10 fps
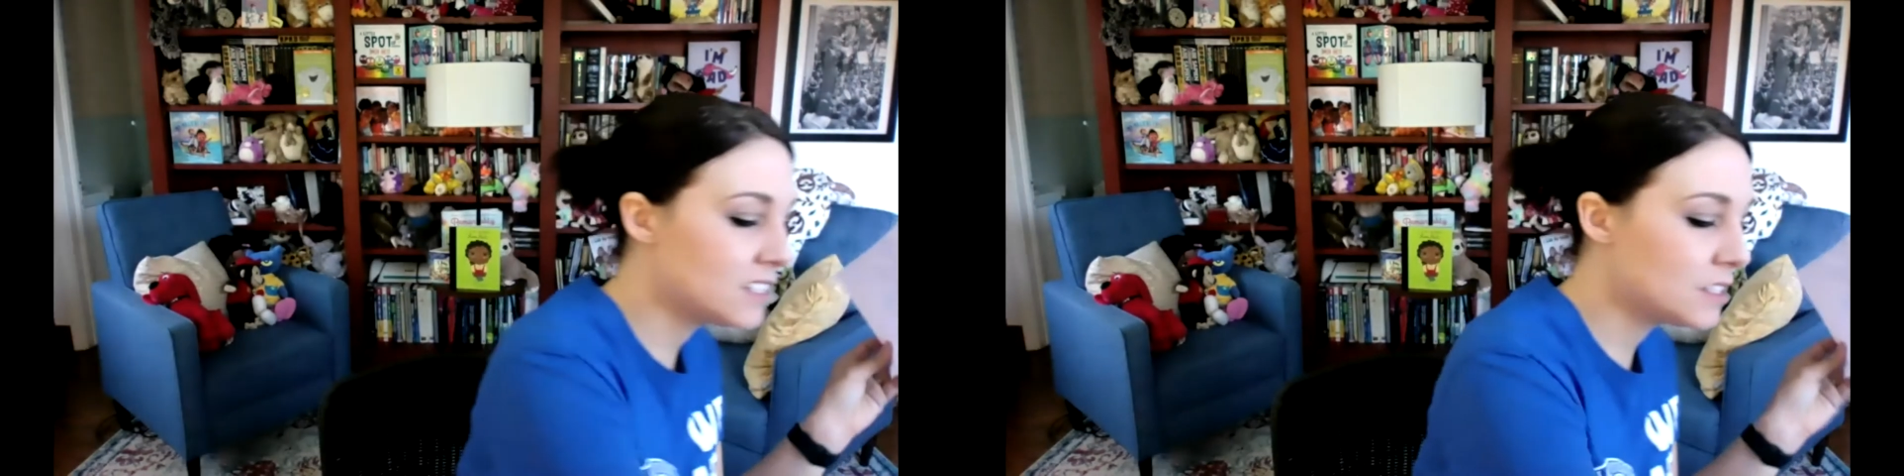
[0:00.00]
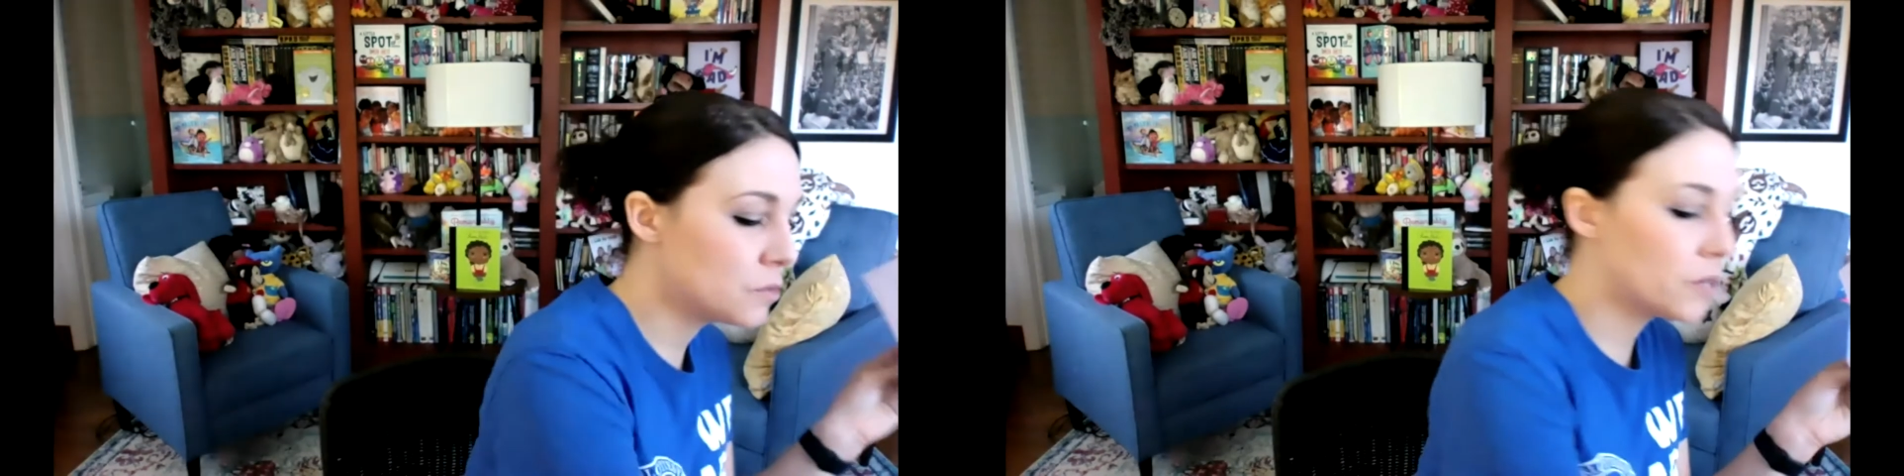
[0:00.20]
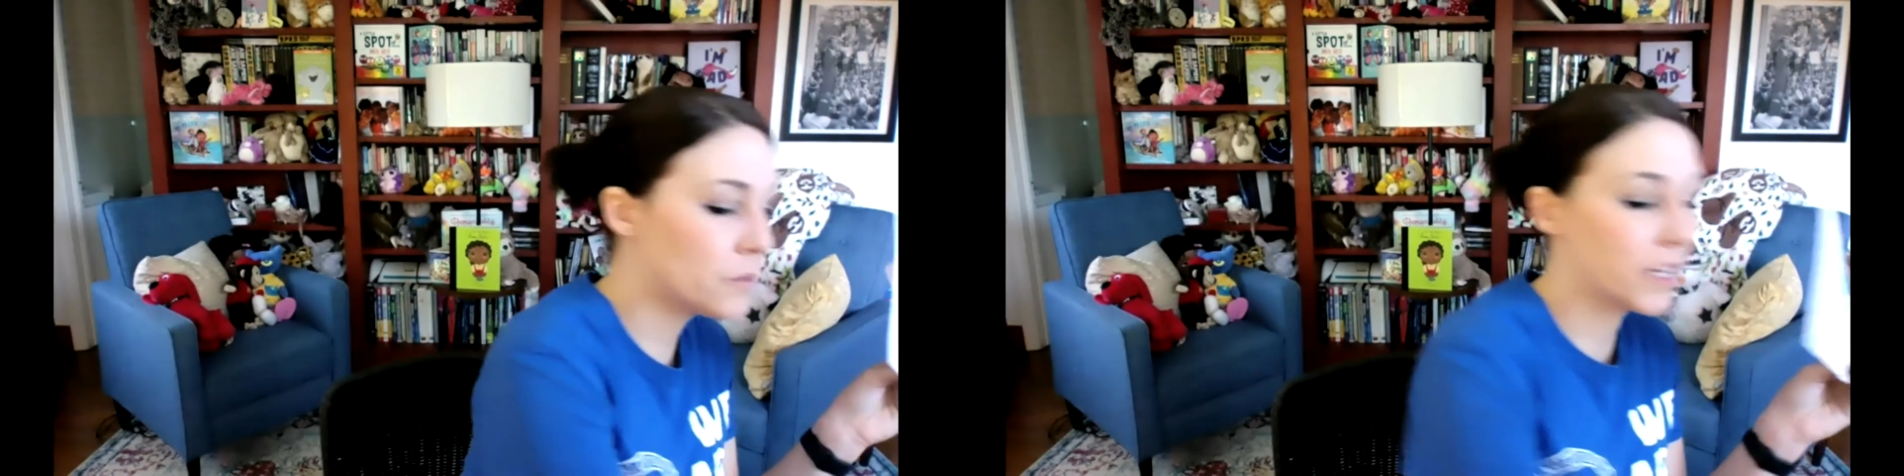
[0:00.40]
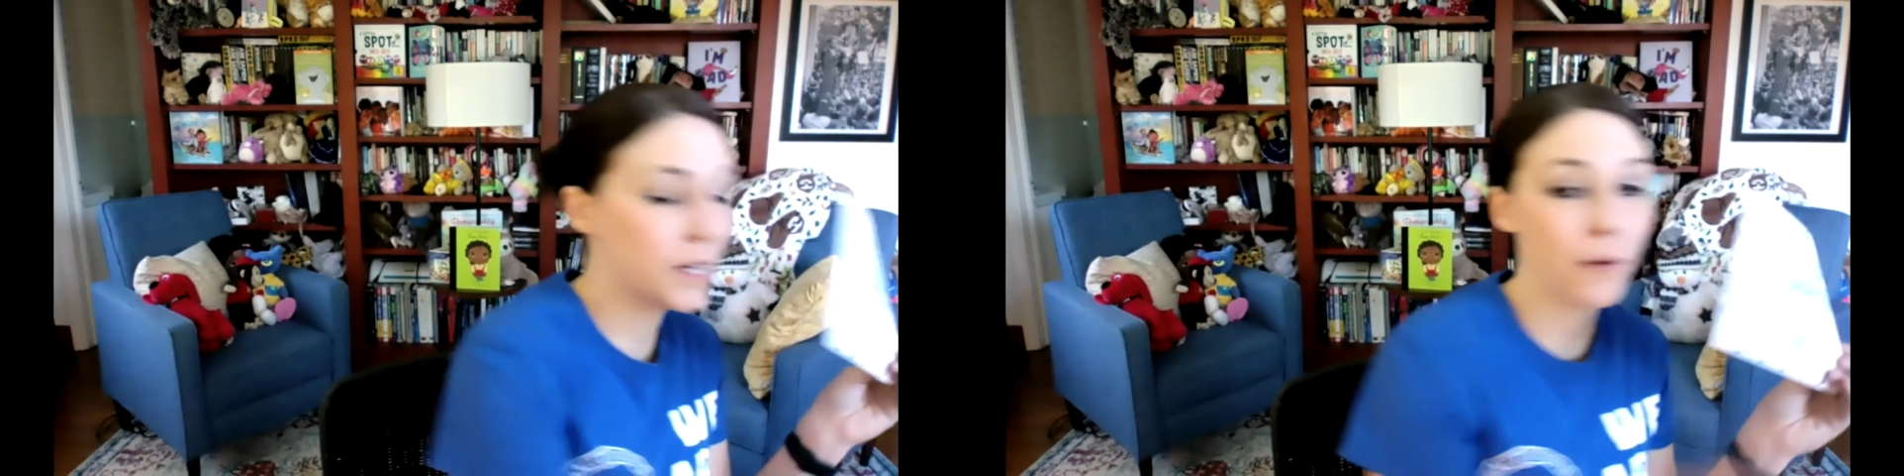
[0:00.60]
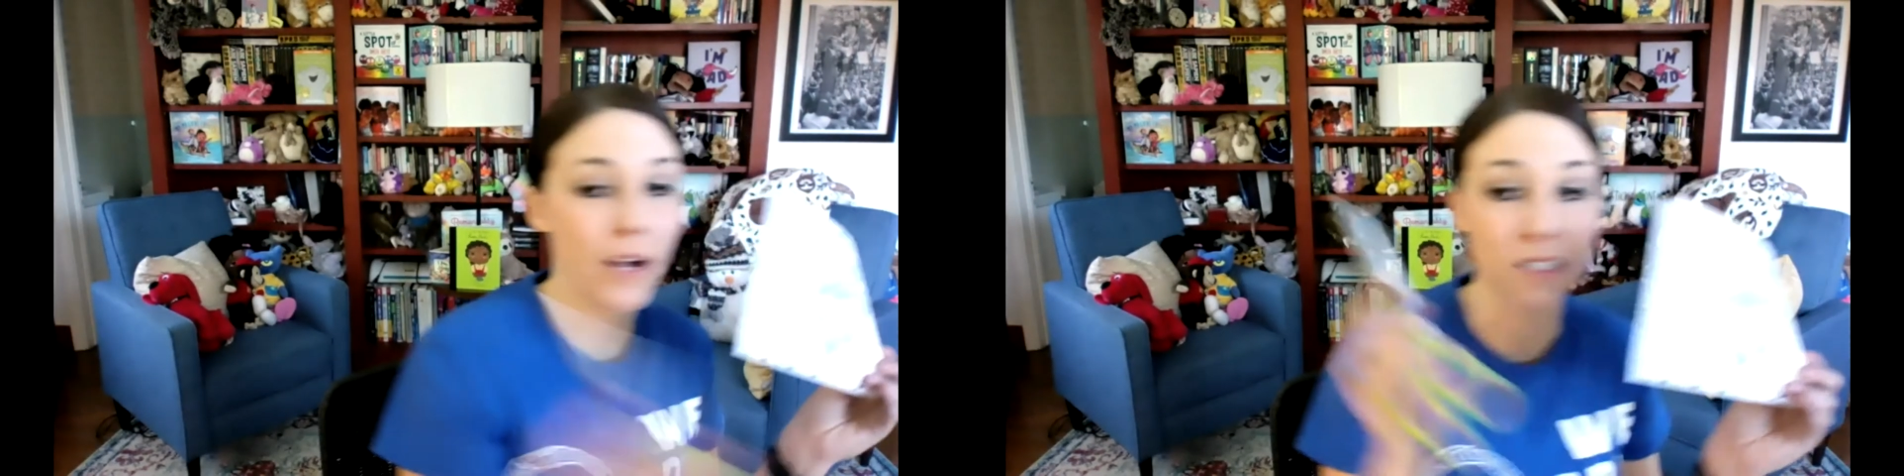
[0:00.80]
is where we're going to
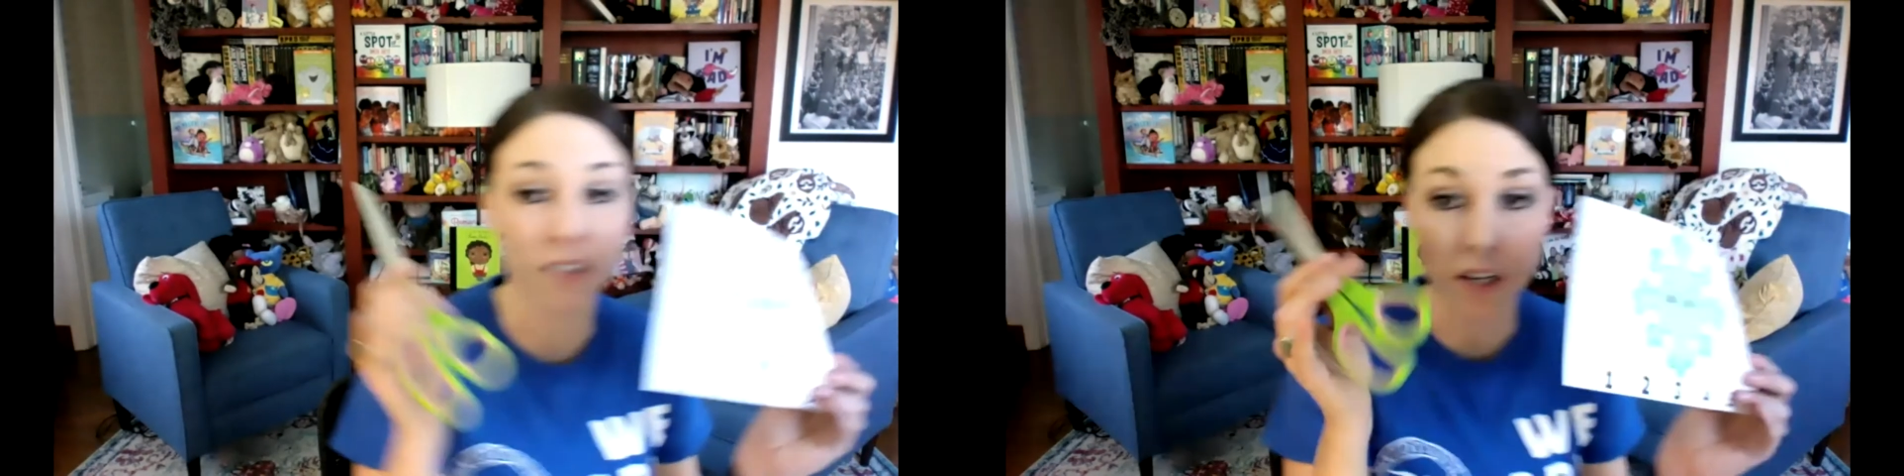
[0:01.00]
practice